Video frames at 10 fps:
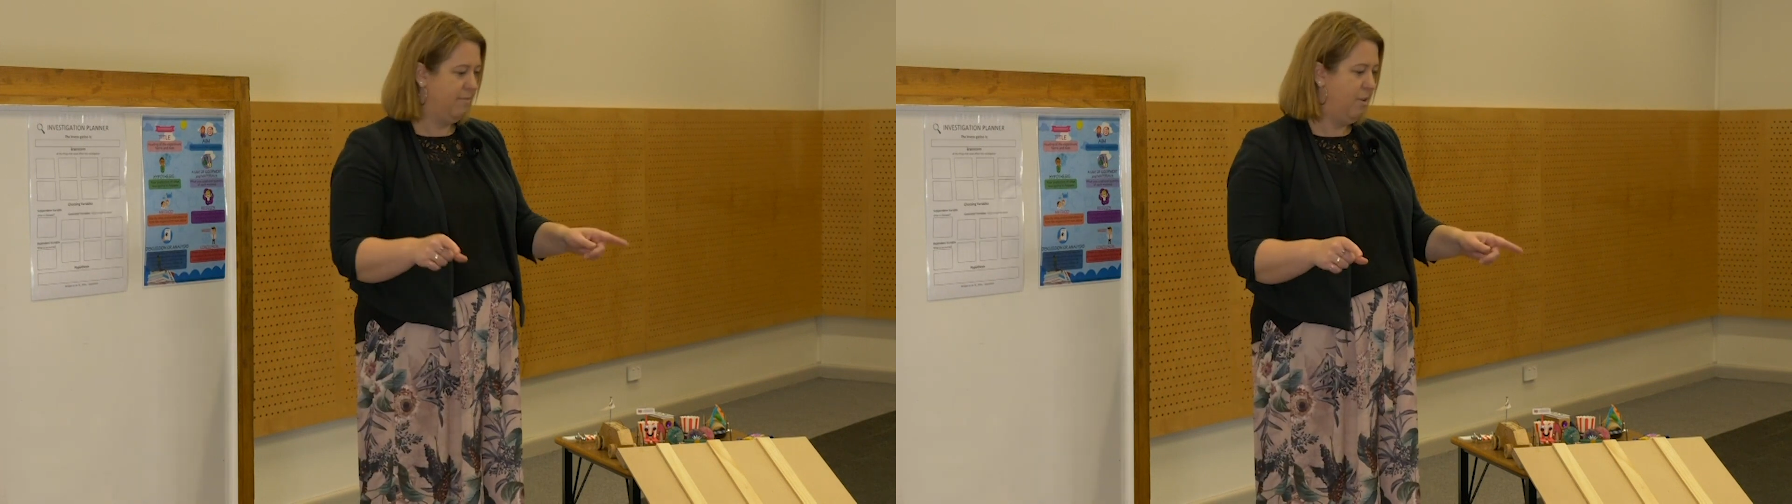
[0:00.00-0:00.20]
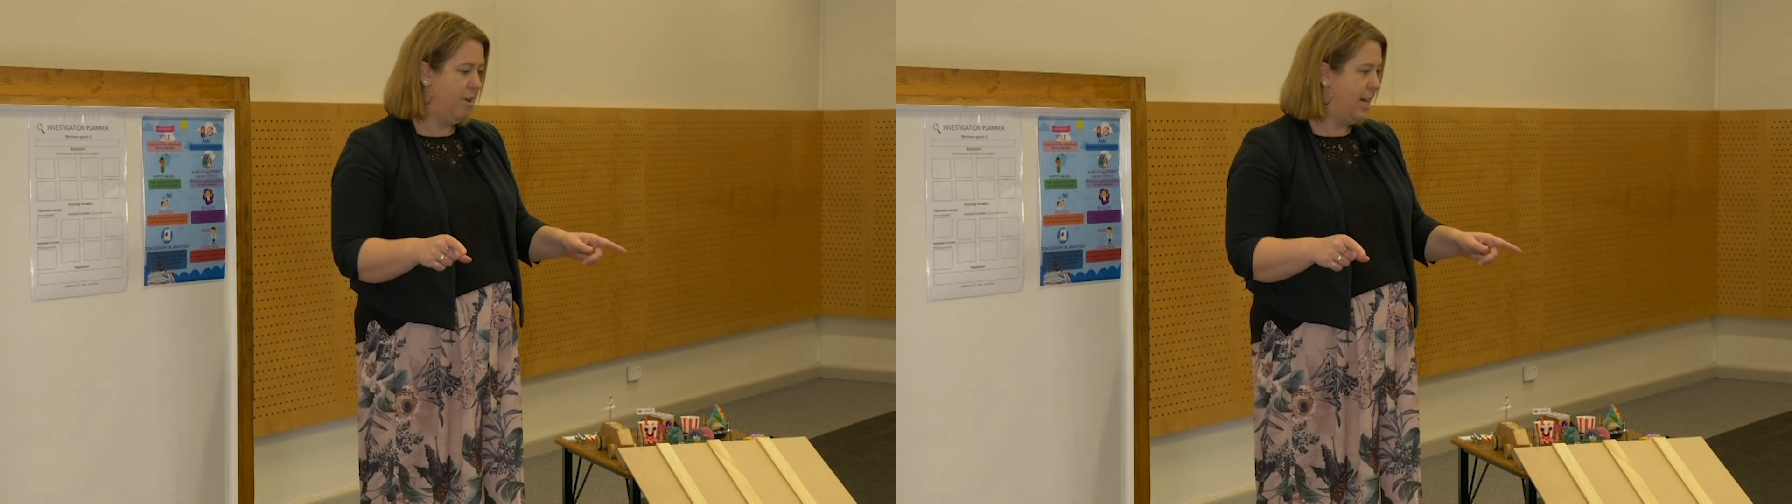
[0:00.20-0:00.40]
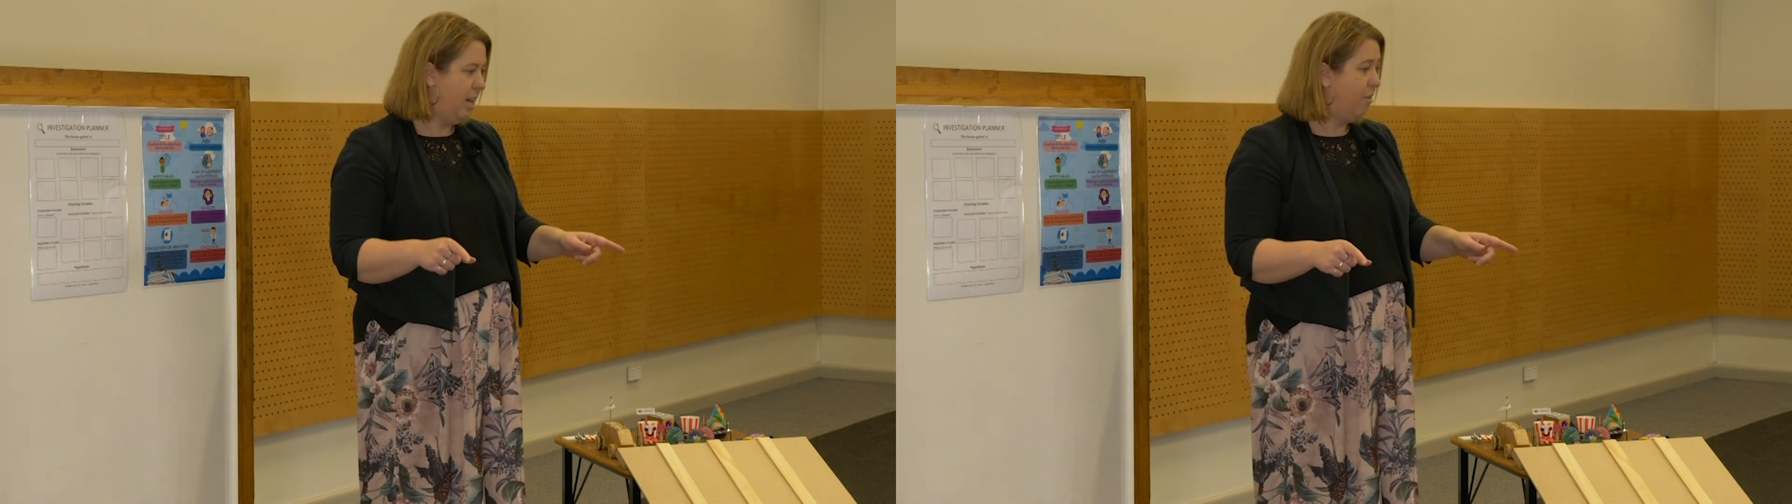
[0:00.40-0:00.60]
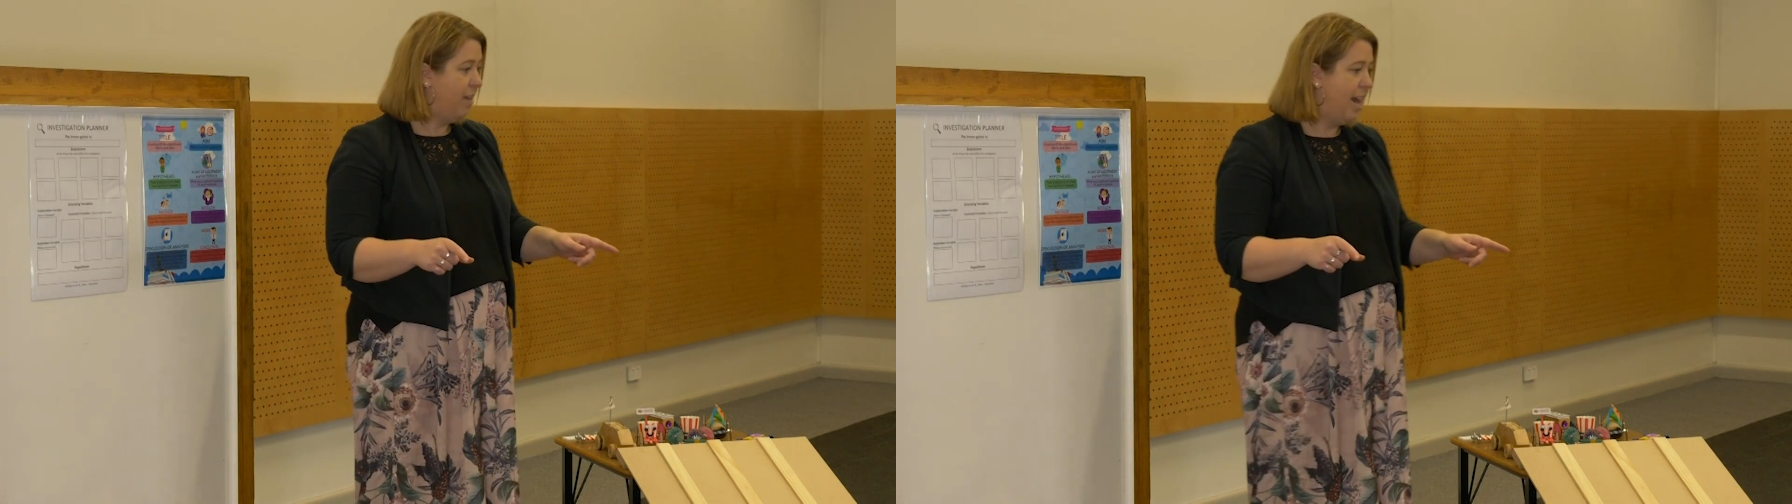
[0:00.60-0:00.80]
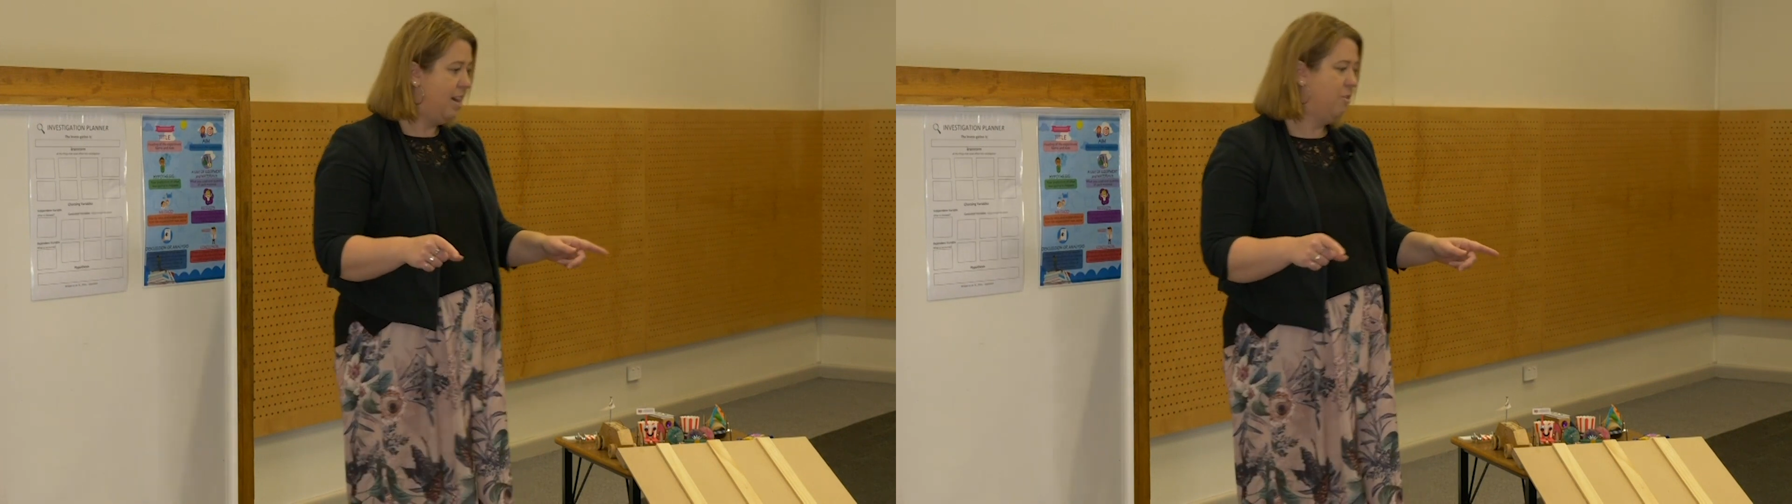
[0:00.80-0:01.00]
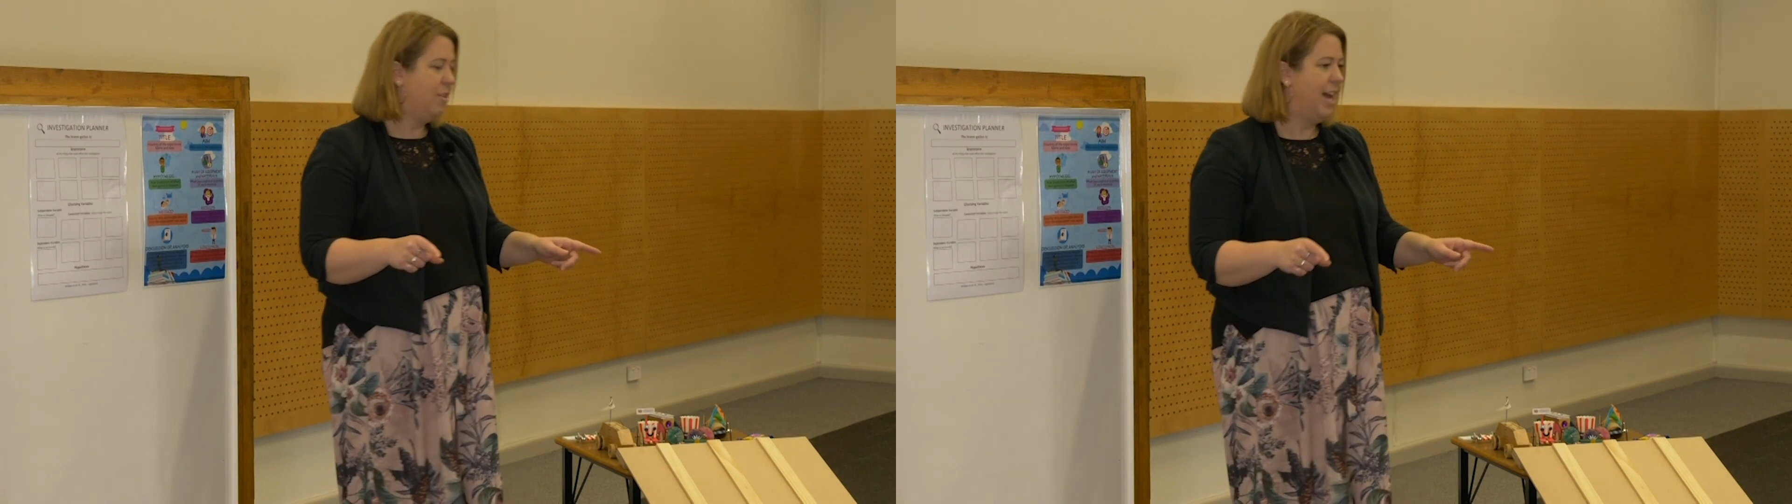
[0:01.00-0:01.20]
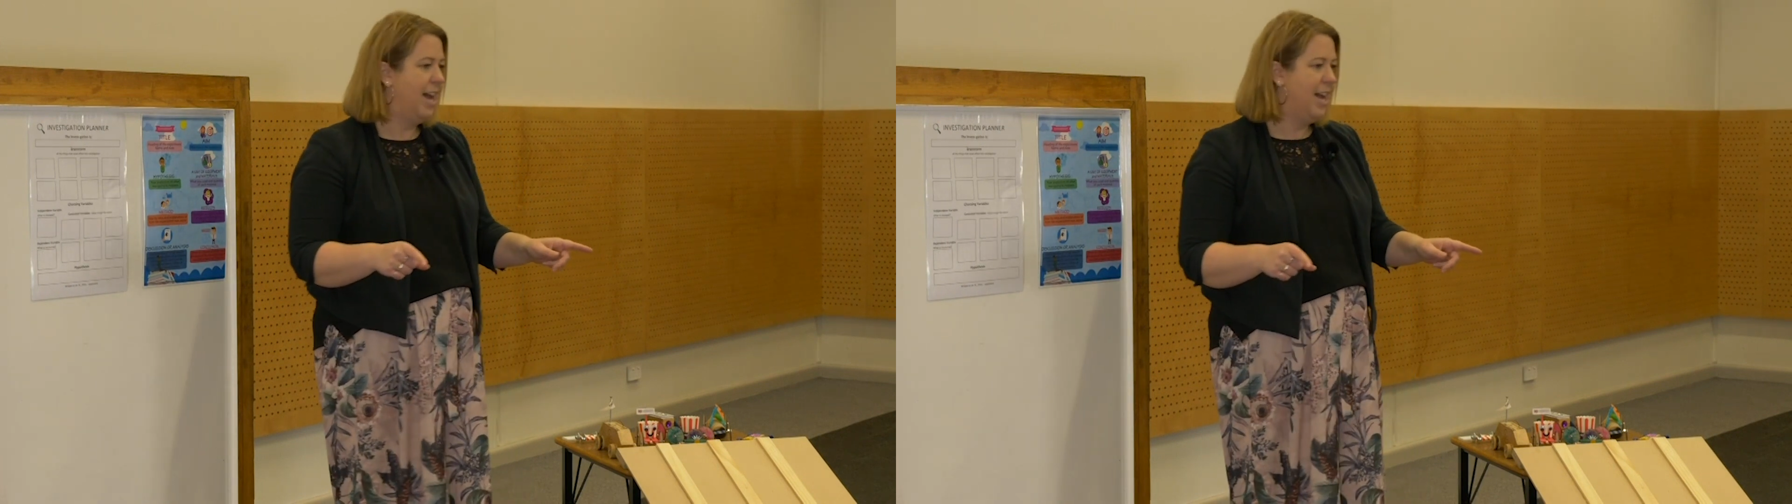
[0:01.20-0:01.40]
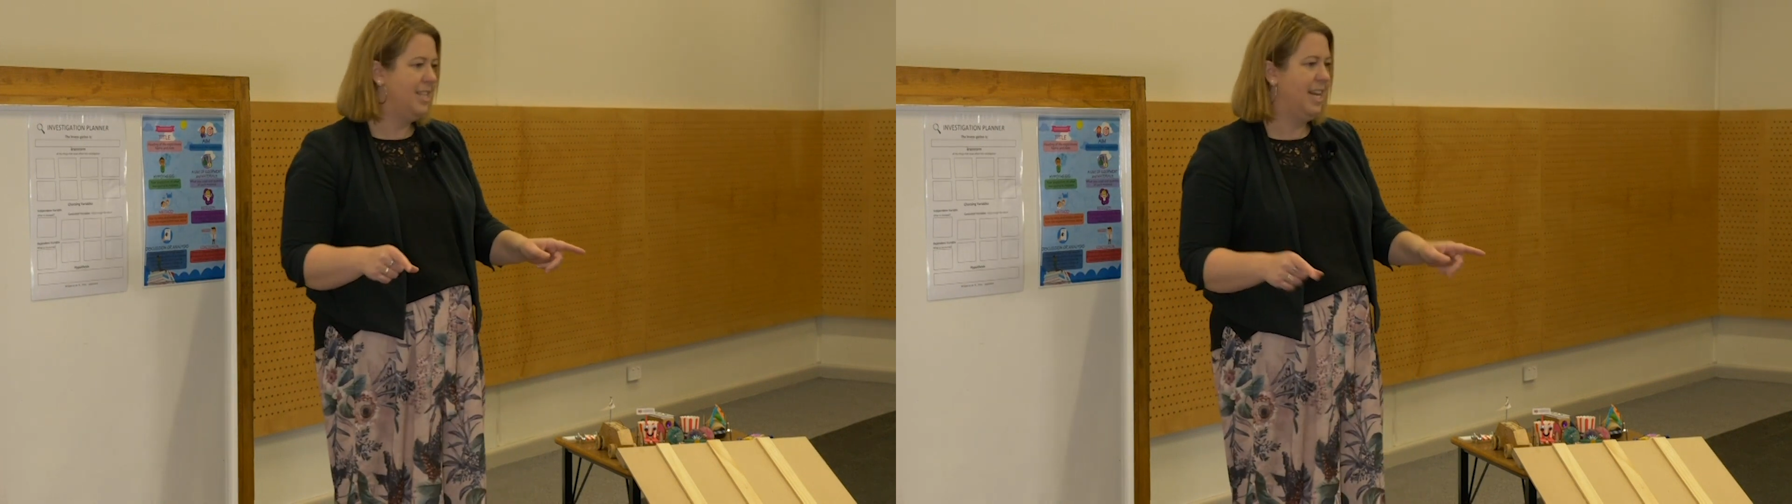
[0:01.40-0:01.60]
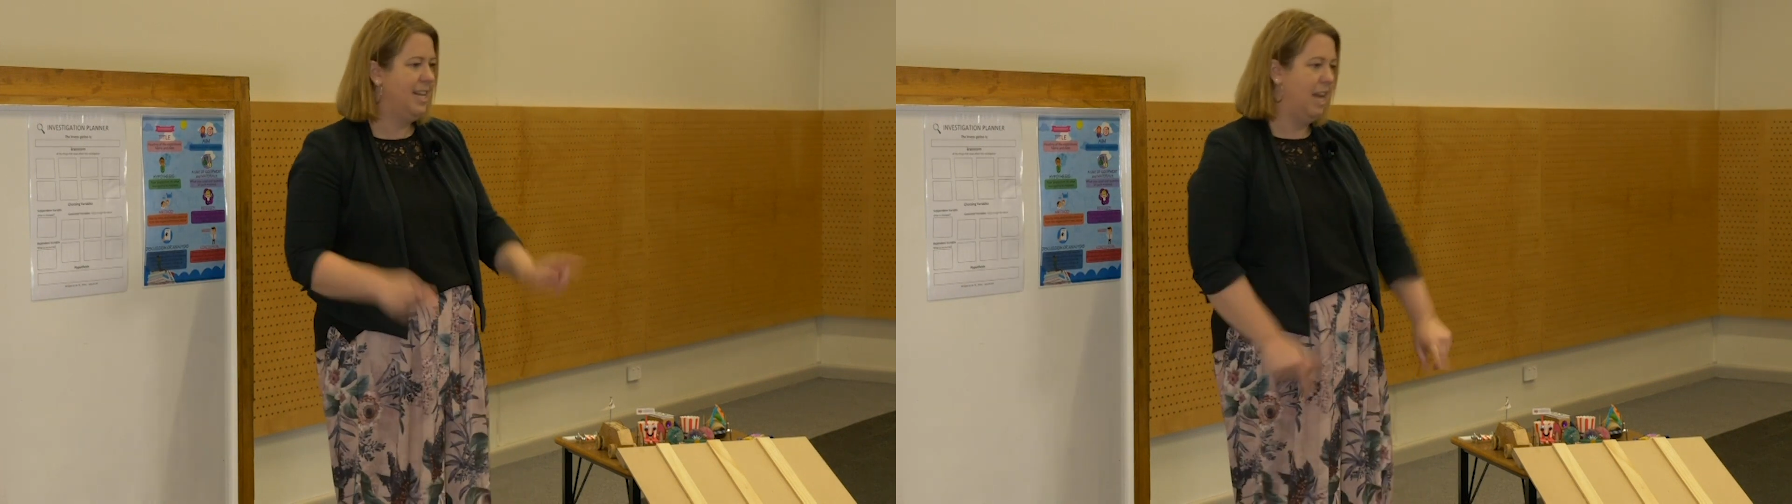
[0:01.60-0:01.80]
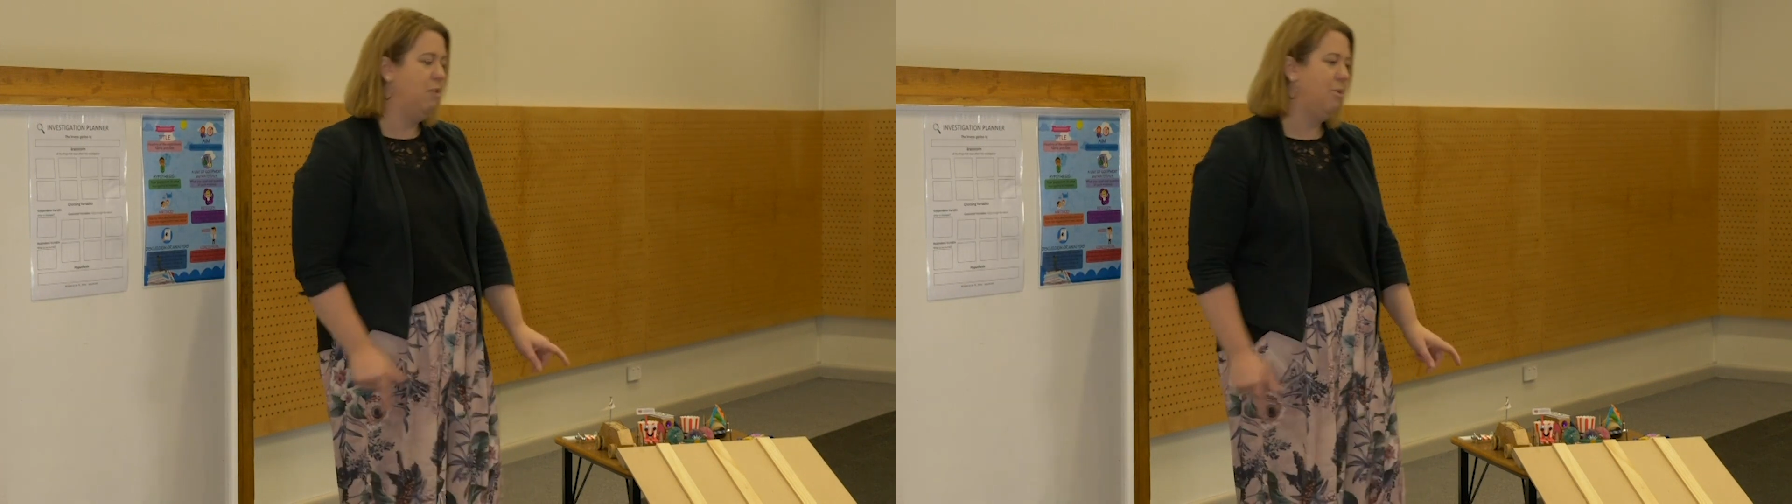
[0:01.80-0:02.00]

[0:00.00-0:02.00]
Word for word: have already created your cars and they